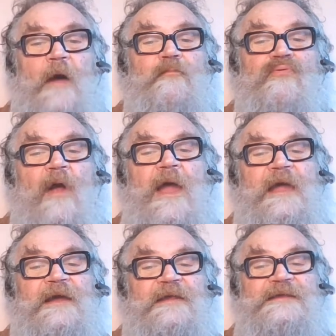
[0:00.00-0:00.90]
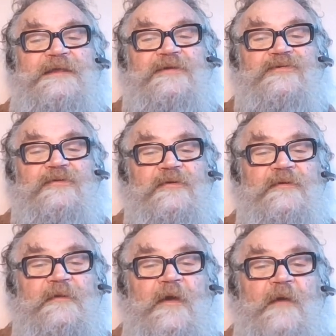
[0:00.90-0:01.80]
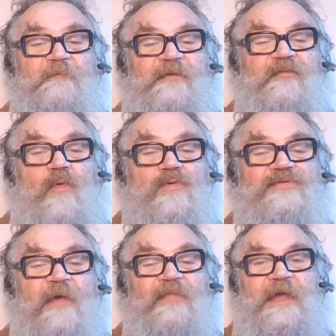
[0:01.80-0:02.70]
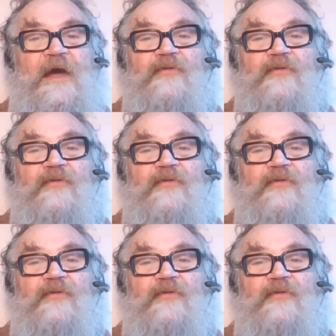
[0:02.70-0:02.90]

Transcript: a prior condition before something